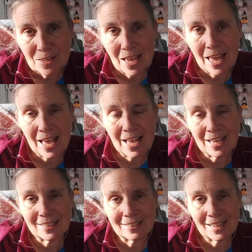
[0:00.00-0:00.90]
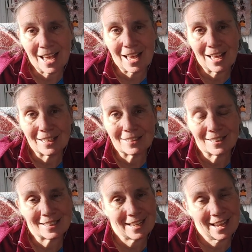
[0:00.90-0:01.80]
and
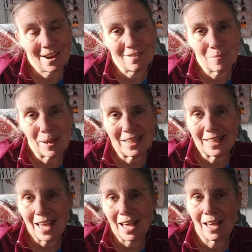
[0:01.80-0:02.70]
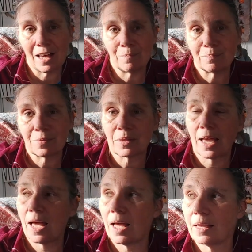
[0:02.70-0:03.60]
just take care, everybody.
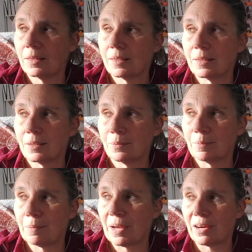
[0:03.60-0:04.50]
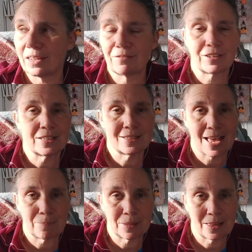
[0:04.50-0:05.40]
To my American friends,
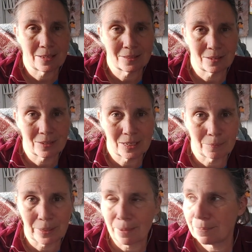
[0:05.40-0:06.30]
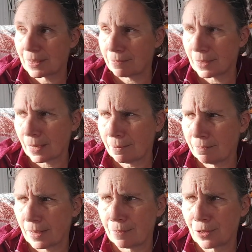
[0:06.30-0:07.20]
happy Thanksgiving coming up
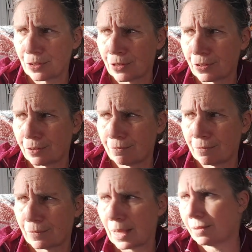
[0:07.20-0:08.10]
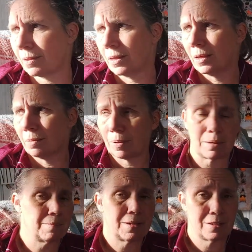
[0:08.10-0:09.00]
sometime. I'm sure I'll
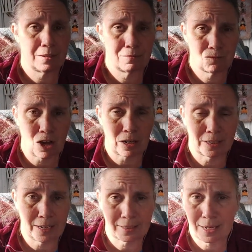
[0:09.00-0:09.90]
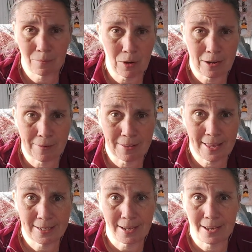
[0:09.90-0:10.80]
probably be talking next time right around
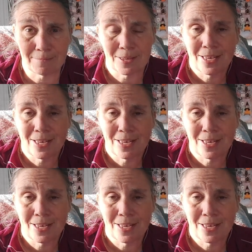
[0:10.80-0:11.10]
that time.